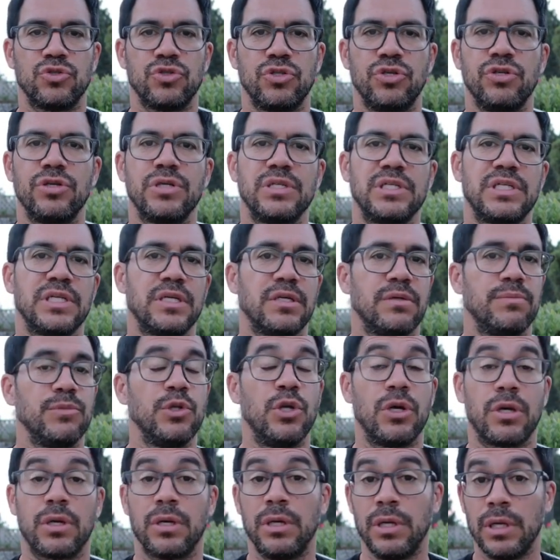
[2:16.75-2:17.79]
So you can tell them,
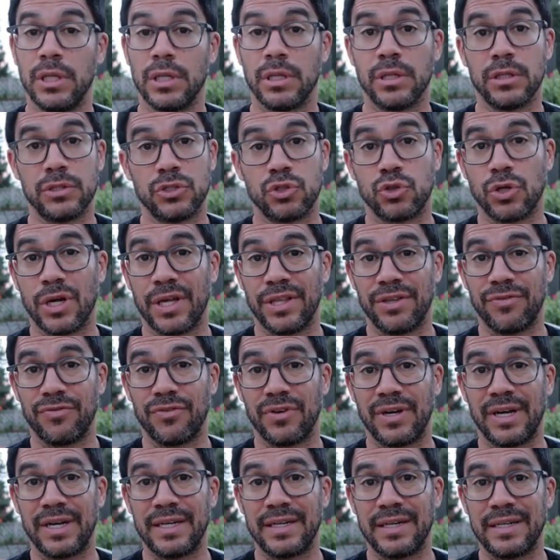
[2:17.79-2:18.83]
look, let's try this
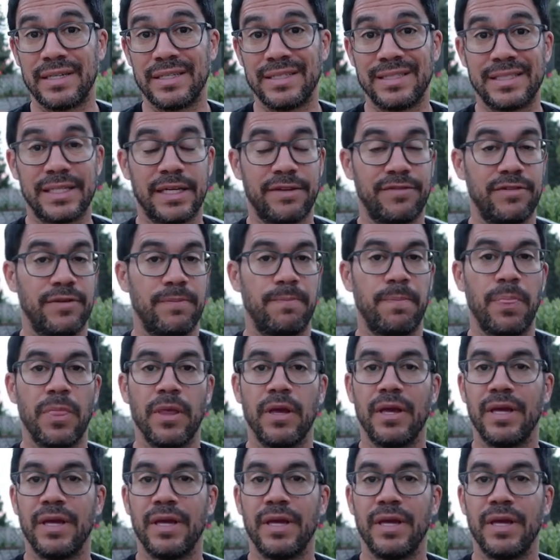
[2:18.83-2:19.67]
for $9.97.